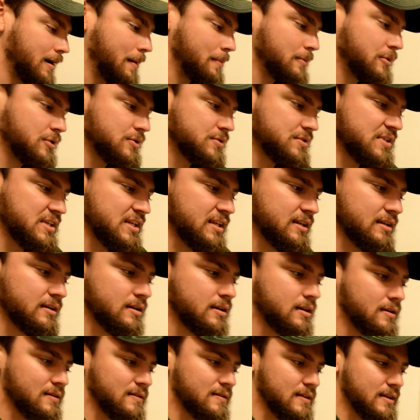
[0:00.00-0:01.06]
I'm using
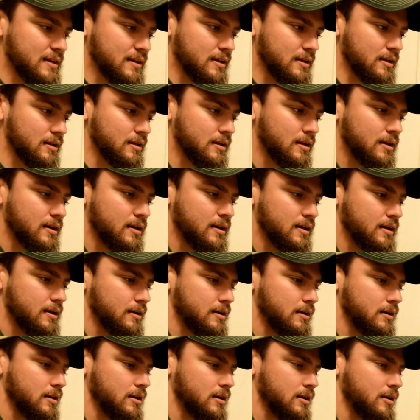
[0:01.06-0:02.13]
the
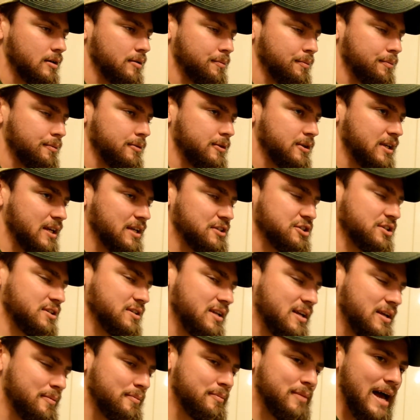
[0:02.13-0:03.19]
kitchen
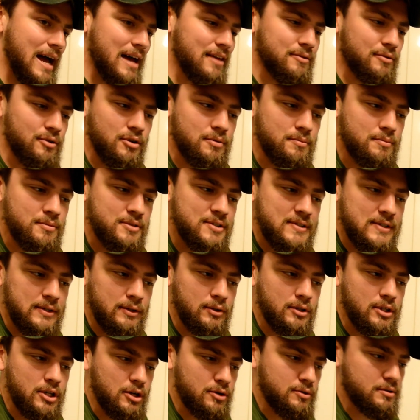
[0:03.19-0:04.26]
bathroom
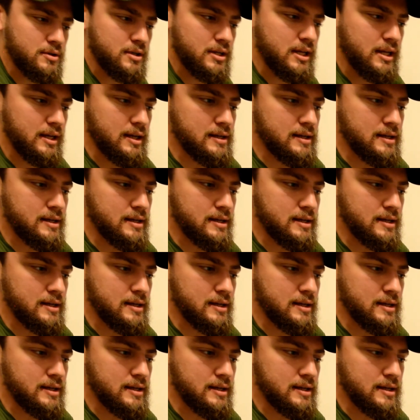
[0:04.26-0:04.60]
silicone.